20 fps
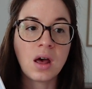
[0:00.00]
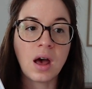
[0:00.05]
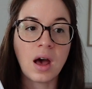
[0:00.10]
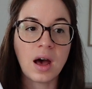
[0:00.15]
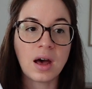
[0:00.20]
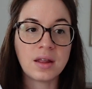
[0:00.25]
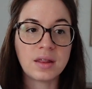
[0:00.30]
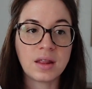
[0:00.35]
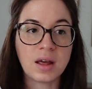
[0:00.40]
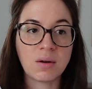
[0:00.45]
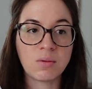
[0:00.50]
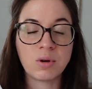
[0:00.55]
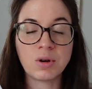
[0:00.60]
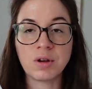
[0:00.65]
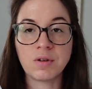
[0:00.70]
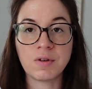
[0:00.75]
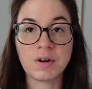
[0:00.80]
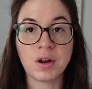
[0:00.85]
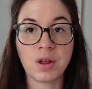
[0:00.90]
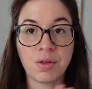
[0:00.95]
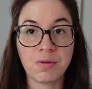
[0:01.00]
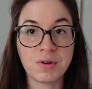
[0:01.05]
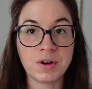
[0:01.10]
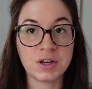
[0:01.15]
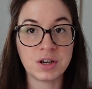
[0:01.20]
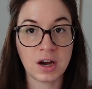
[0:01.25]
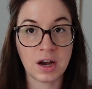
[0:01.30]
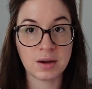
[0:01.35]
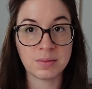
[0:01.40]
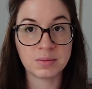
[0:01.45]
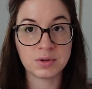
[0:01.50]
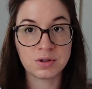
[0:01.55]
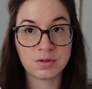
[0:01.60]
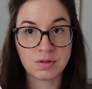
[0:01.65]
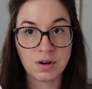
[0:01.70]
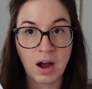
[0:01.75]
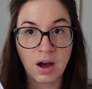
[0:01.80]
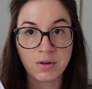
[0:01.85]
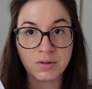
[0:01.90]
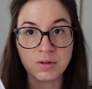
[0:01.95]
and well, you read it 3 times
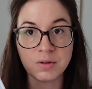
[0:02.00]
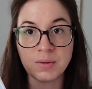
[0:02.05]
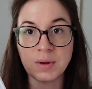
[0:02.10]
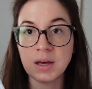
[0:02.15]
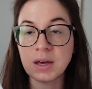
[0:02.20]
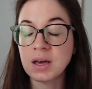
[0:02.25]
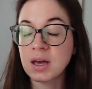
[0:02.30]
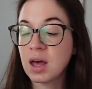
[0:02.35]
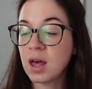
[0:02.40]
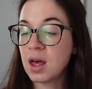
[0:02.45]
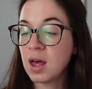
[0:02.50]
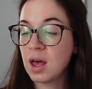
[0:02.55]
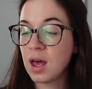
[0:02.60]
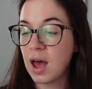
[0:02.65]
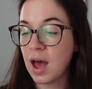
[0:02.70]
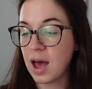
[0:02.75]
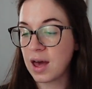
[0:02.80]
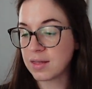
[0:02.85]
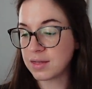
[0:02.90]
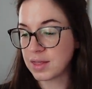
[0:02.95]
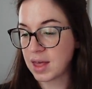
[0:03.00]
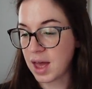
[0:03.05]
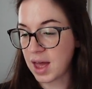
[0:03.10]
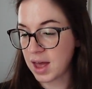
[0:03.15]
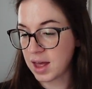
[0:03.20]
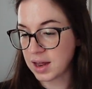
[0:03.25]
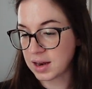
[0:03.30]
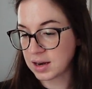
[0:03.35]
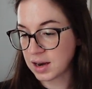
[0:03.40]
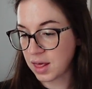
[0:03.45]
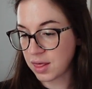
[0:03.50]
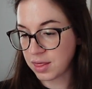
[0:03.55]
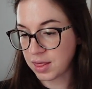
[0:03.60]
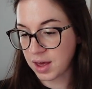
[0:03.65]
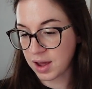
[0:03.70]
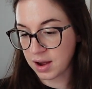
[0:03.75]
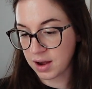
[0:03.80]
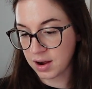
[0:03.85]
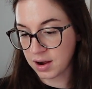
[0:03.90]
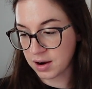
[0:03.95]
throughout the week, and then
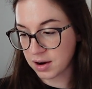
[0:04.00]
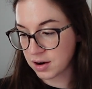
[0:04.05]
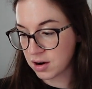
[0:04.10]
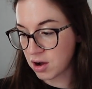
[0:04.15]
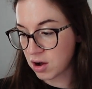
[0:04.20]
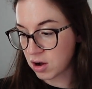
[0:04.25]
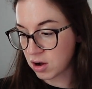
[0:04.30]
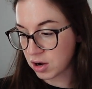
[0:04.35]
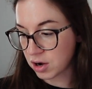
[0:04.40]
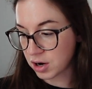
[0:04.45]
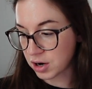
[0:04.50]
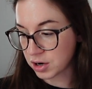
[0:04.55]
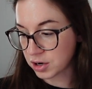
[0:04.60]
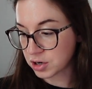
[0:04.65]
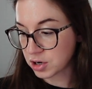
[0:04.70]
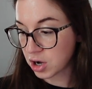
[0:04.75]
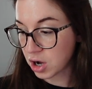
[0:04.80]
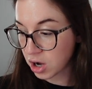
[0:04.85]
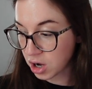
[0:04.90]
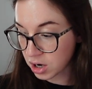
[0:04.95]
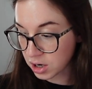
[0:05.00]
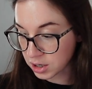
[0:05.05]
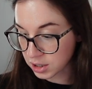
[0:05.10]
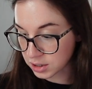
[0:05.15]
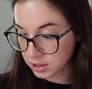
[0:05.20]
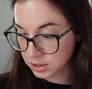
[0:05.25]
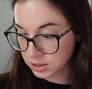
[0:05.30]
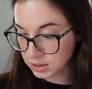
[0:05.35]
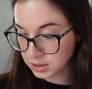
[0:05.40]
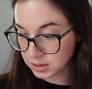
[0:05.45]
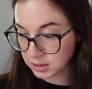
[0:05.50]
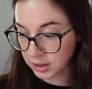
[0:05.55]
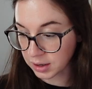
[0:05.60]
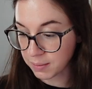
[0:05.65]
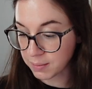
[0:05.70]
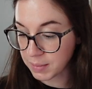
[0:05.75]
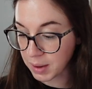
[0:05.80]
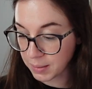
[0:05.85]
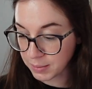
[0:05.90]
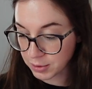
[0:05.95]
there are cards, like
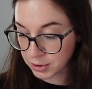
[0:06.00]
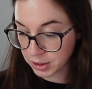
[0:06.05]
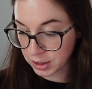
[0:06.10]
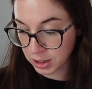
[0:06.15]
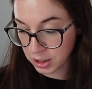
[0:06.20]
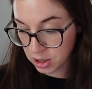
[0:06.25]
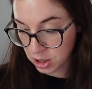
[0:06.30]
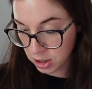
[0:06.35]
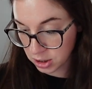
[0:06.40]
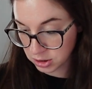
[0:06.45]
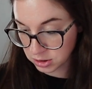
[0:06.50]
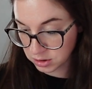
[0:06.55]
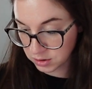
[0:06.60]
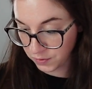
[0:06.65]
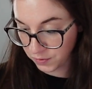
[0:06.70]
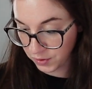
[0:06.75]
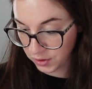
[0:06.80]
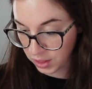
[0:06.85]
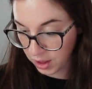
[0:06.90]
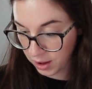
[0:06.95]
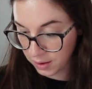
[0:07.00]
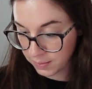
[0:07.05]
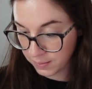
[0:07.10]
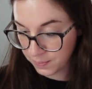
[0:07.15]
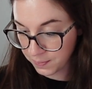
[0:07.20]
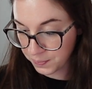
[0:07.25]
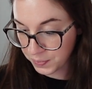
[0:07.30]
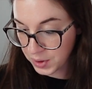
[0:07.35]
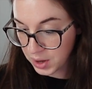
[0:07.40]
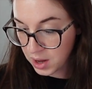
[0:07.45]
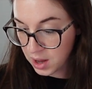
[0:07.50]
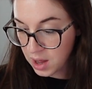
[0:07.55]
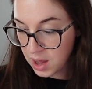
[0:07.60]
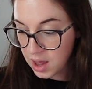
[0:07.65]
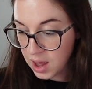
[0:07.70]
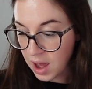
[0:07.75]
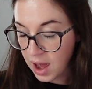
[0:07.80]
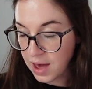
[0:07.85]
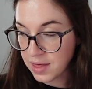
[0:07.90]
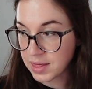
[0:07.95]
memory cards for them,
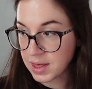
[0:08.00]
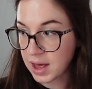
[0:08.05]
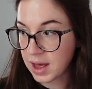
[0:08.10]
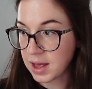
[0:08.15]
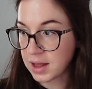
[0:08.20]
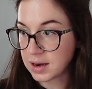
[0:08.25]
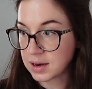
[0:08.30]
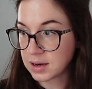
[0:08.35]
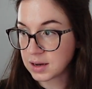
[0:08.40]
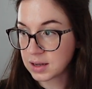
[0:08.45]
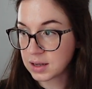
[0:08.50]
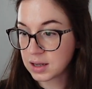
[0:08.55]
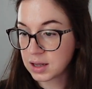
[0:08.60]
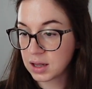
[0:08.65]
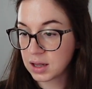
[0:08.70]
and then